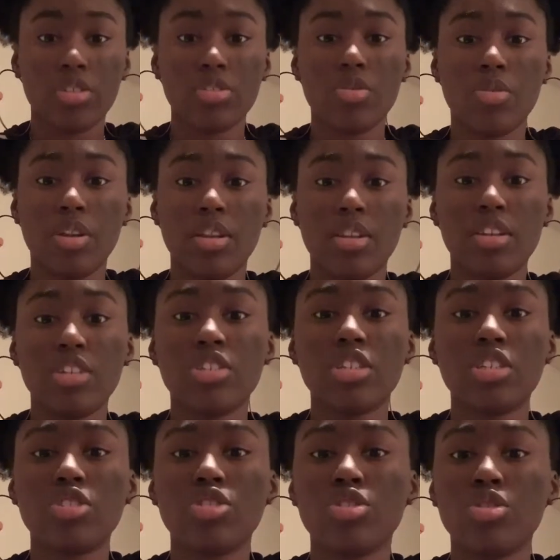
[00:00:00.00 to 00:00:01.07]
So in
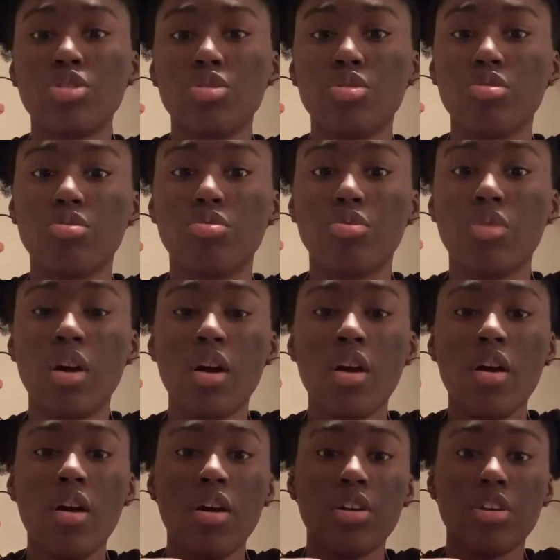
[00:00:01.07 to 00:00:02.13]
addition to
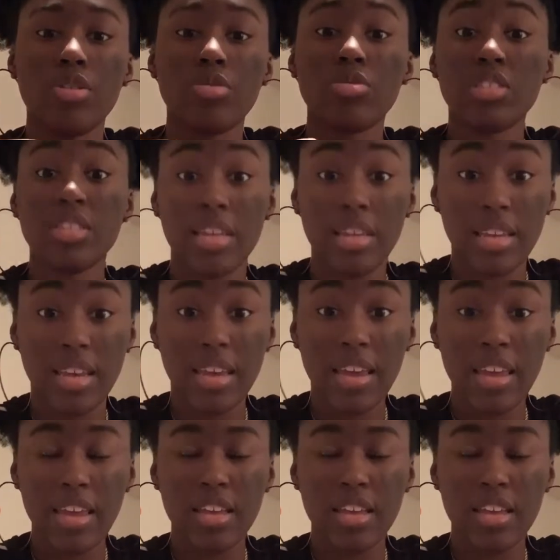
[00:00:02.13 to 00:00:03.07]
you sending it,